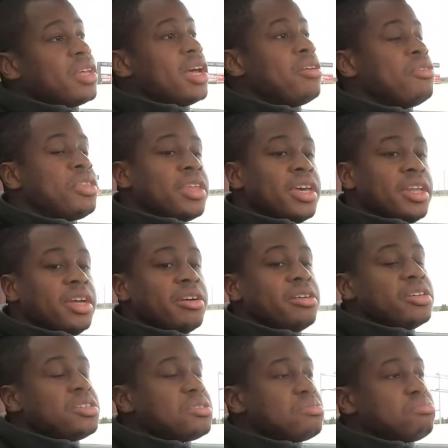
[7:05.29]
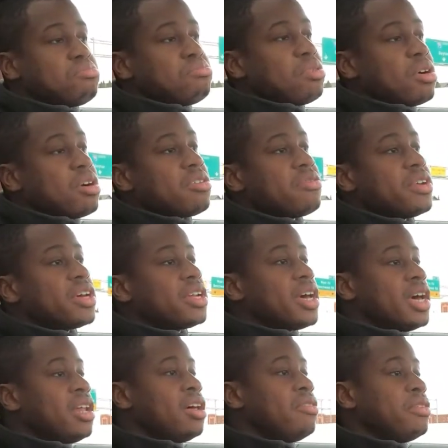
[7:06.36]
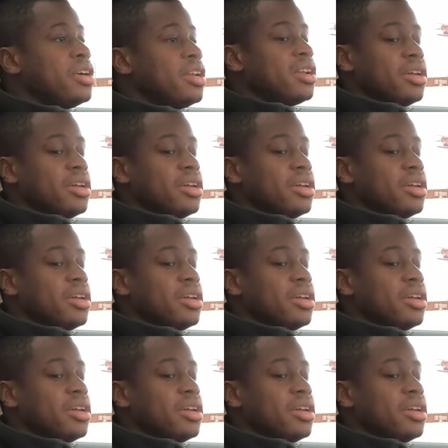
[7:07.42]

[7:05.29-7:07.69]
Everything in here is perfect. I love it.